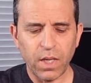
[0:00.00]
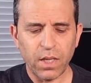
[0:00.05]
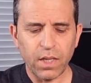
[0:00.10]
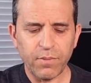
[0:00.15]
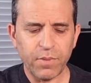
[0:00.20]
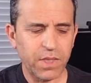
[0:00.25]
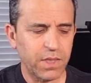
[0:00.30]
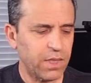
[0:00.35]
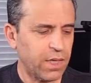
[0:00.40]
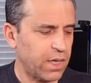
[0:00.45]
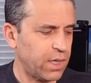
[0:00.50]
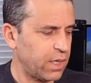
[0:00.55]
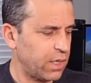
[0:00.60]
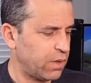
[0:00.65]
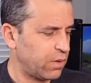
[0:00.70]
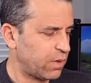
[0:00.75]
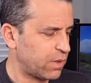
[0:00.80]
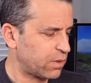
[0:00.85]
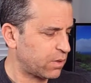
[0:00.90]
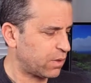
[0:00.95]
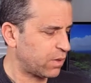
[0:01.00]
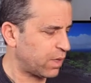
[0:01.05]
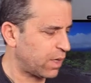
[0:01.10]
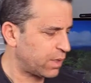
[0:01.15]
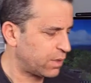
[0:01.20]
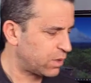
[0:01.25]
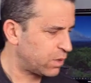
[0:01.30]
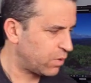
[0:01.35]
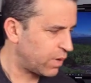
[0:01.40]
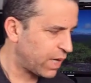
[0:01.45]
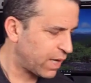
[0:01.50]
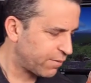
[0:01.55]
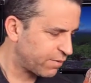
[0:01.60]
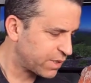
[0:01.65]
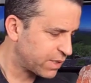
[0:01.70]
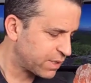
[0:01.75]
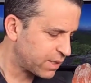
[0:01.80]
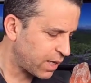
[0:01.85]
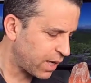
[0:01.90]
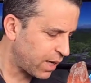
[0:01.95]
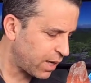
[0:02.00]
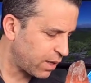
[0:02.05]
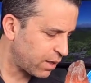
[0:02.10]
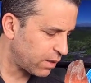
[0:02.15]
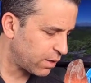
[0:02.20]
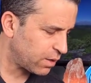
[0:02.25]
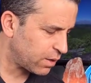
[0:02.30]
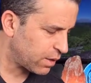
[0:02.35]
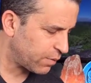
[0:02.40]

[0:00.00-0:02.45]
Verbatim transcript: Let me tell you, as I do have a scale,